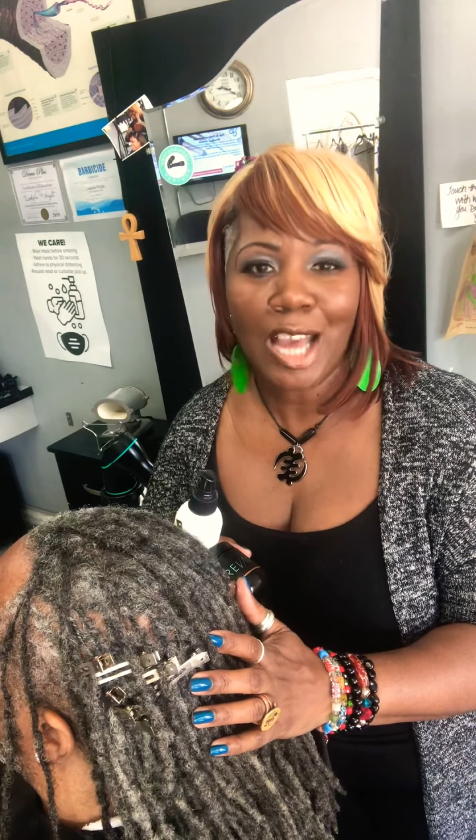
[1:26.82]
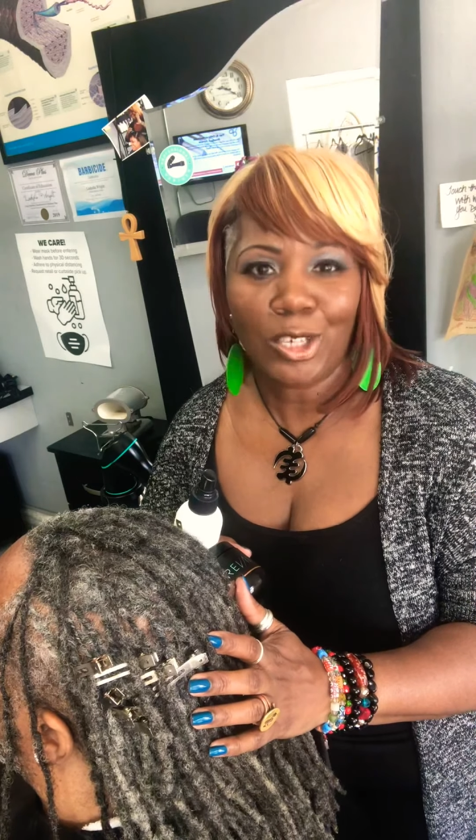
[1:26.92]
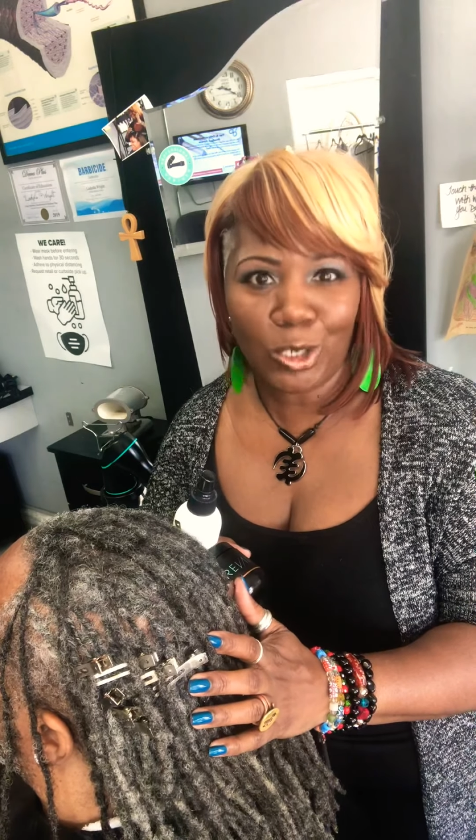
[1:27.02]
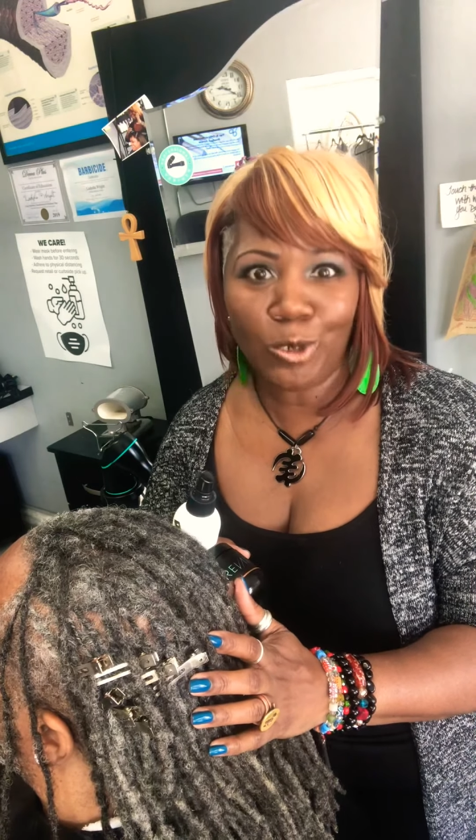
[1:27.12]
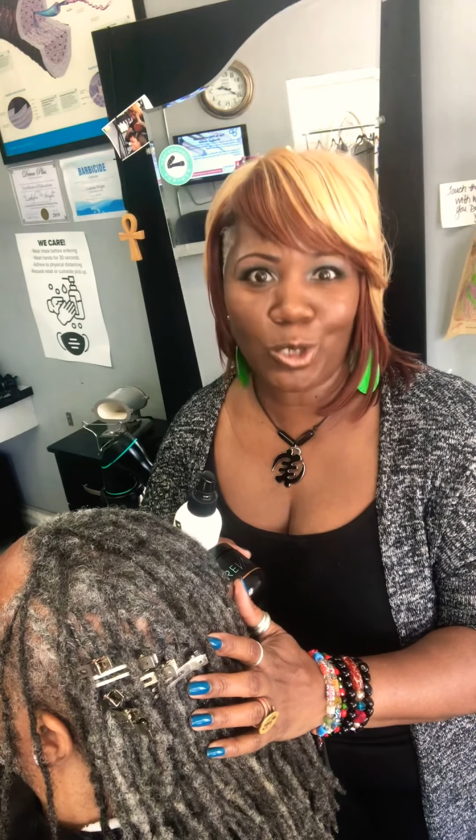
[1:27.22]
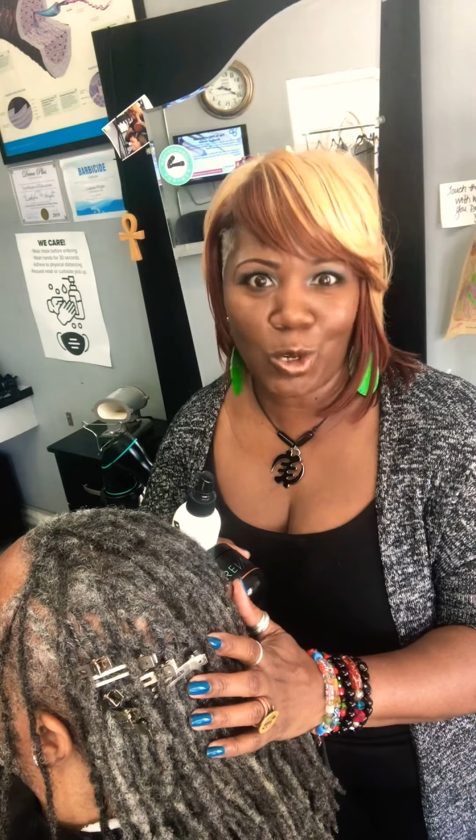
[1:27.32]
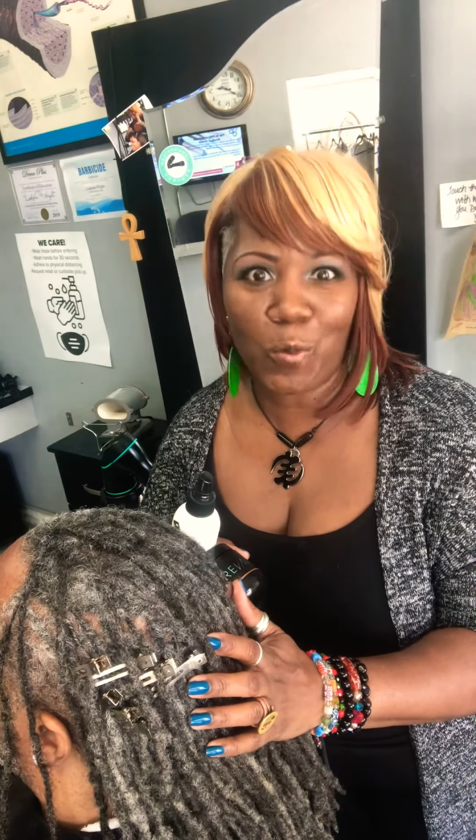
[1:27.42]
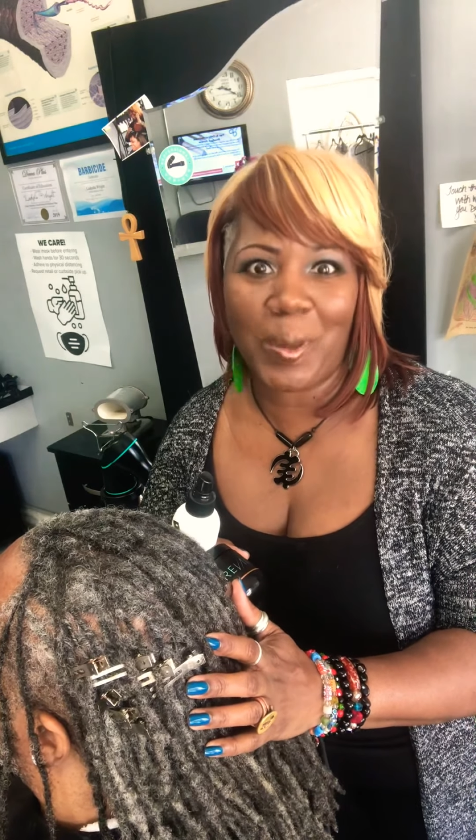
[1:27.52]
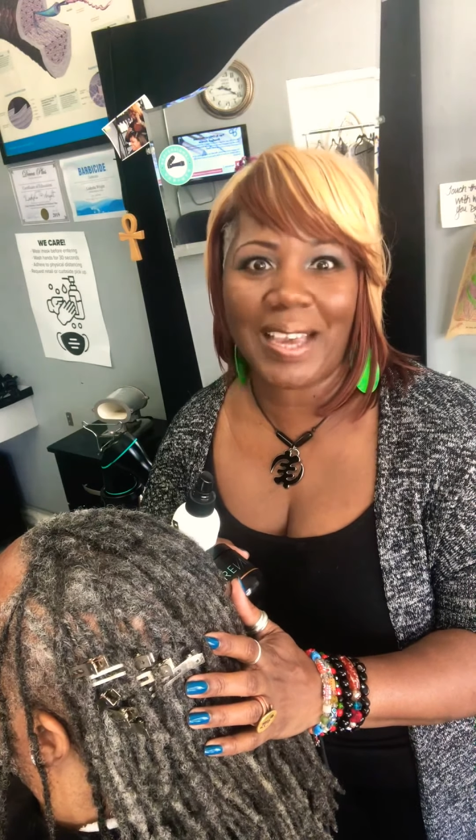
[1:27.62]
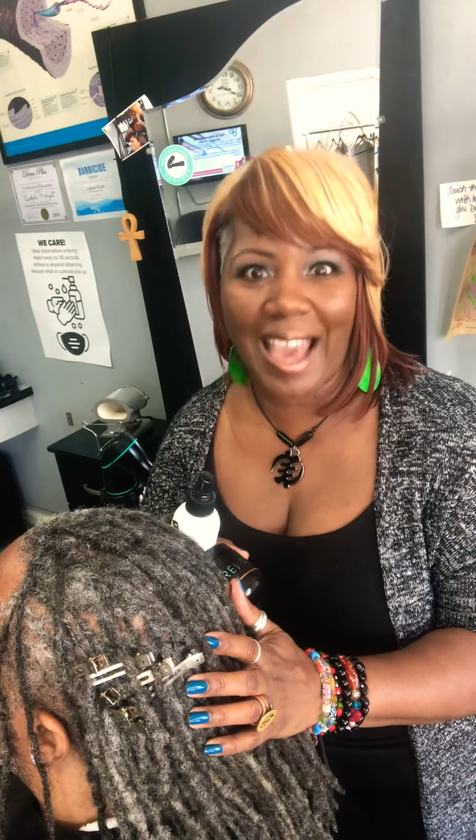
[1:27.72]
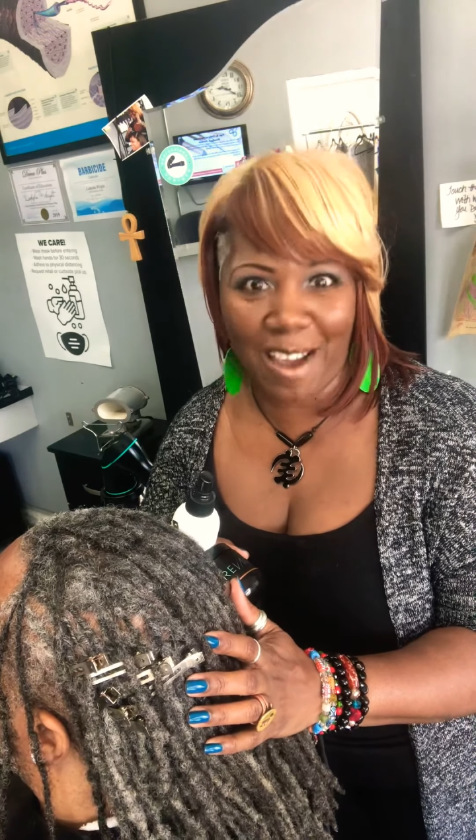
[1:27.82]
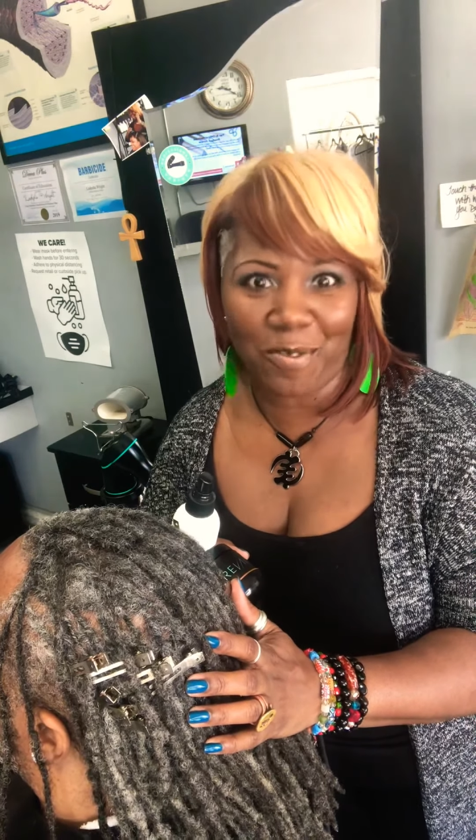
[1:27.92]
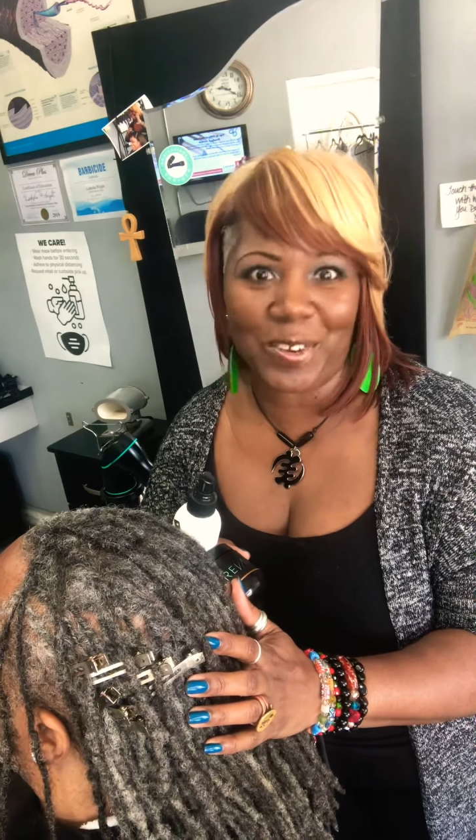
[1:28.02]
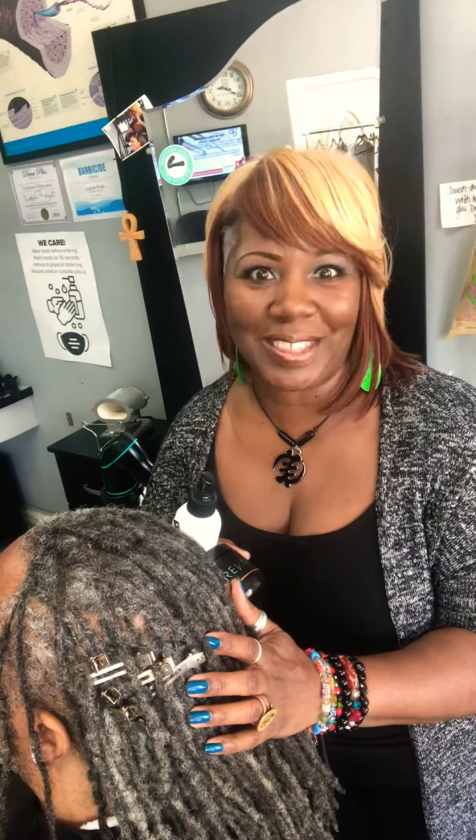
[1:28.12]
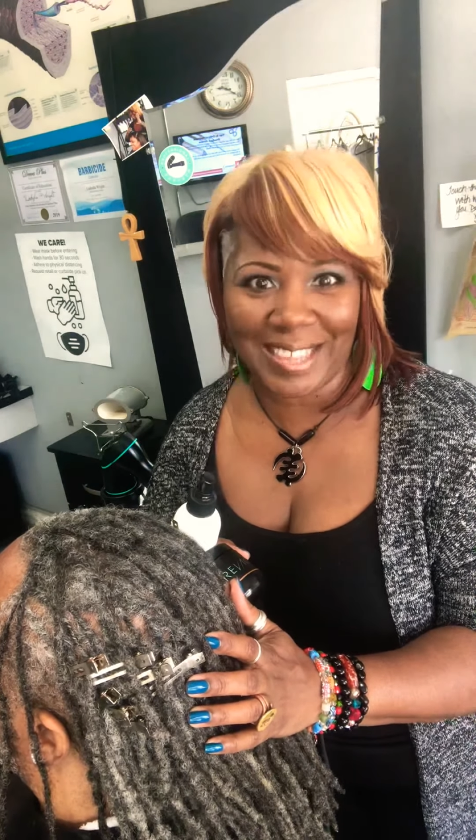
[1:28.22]
YouTubing
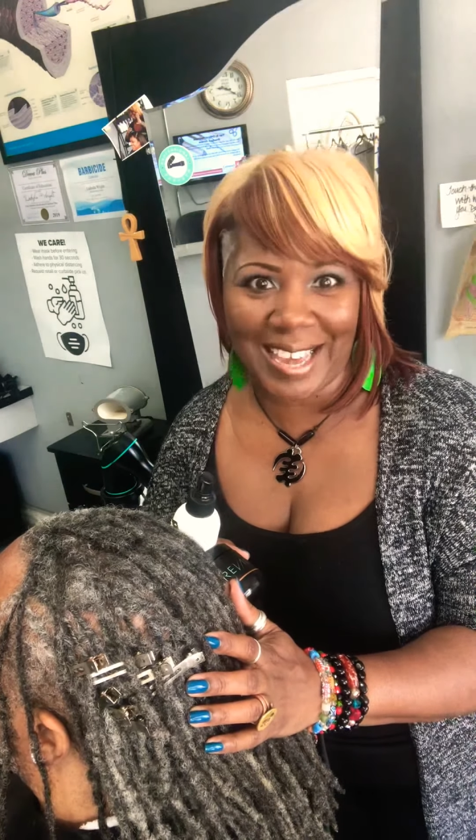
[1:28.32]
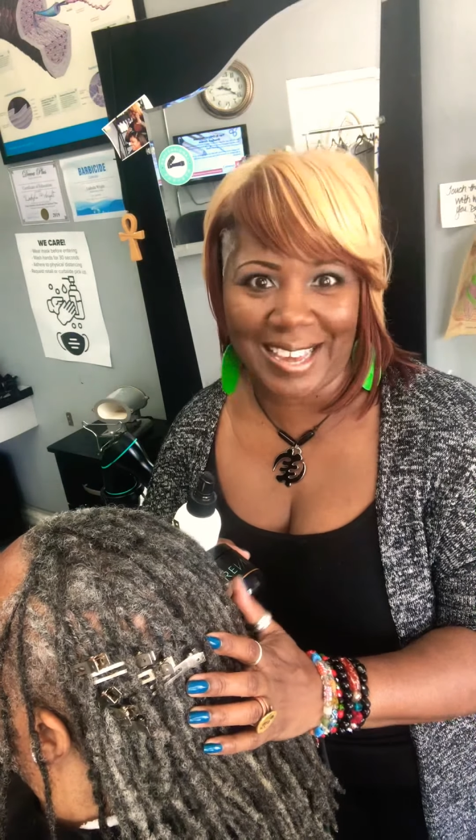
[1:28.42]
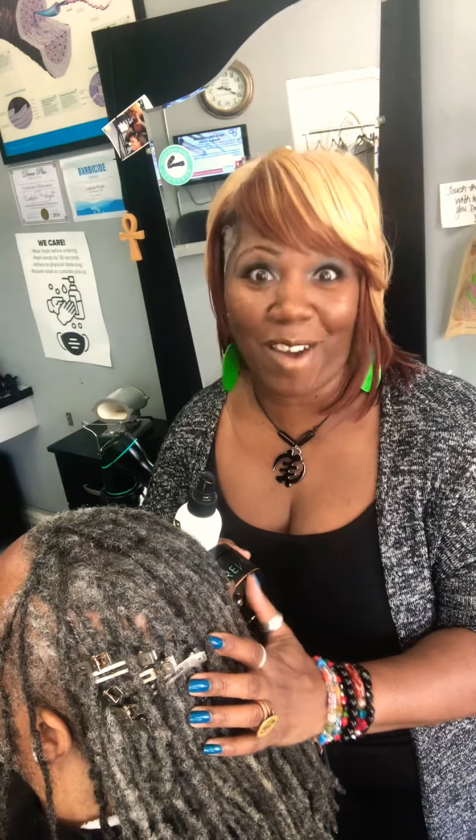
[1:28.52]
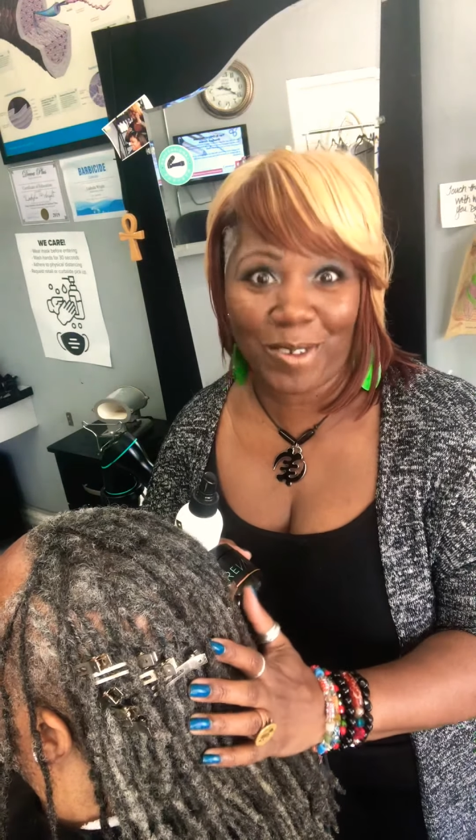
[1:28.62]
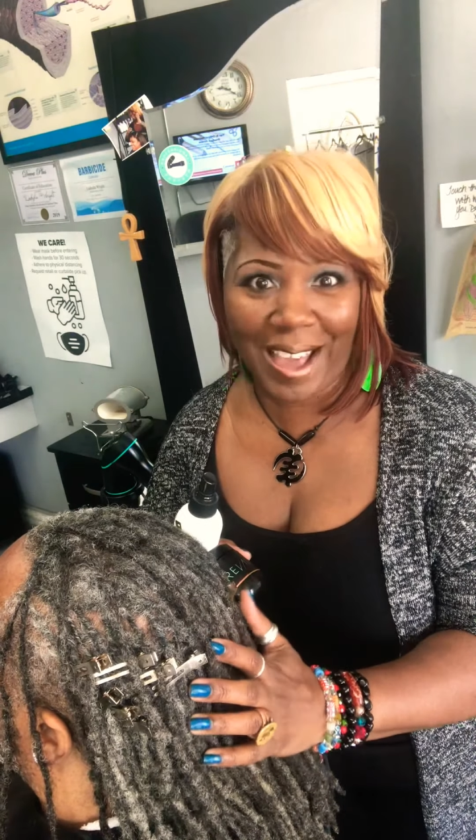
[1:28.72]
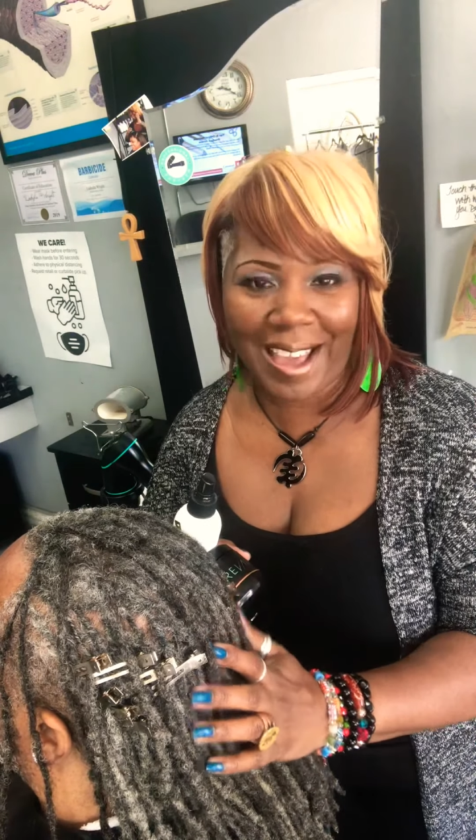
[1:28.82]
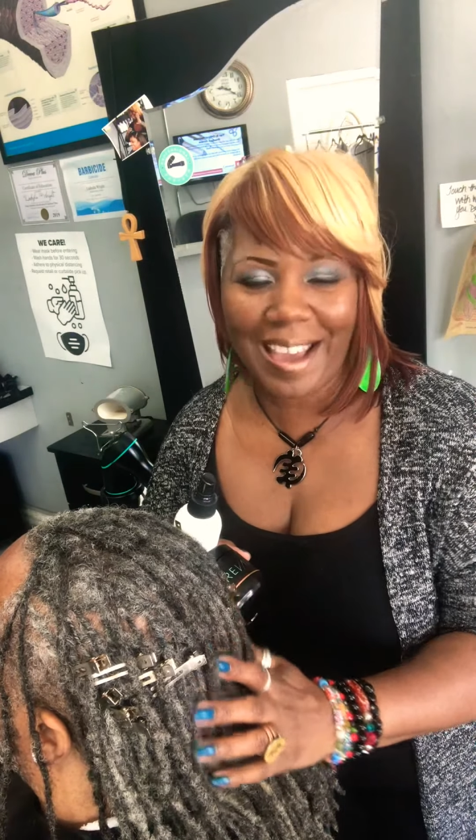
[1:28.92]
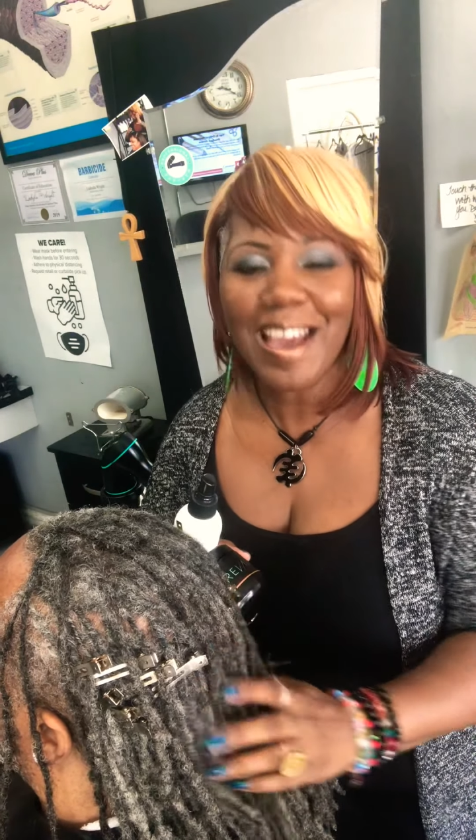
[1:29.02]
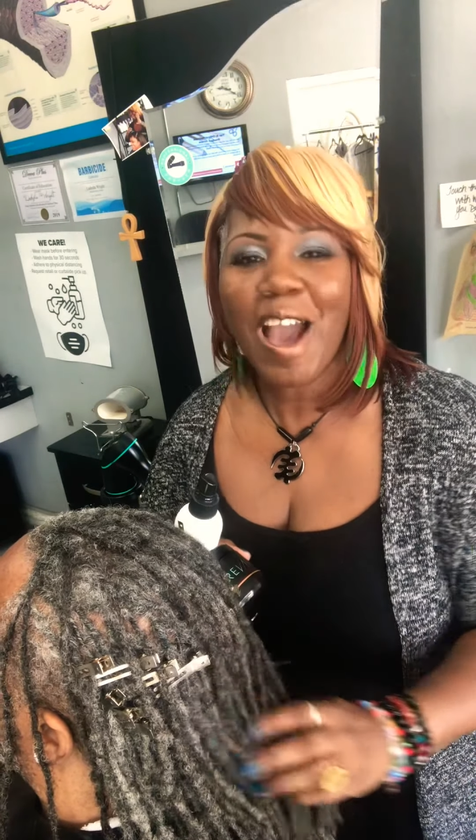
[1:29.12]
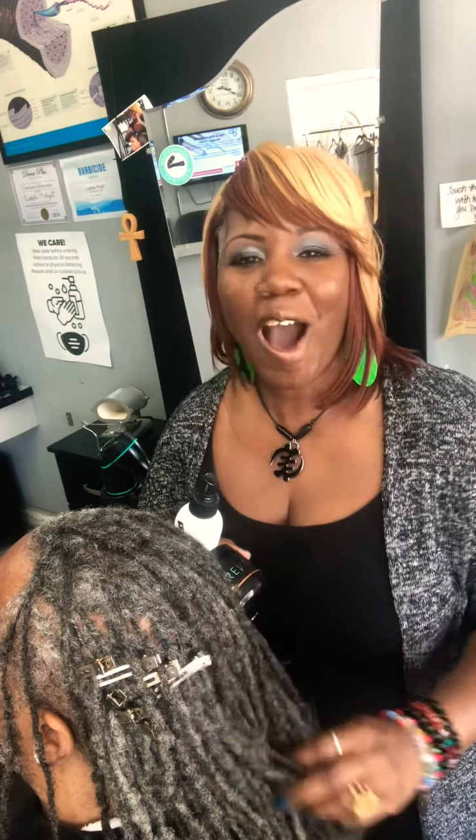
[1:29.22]
everything, okay?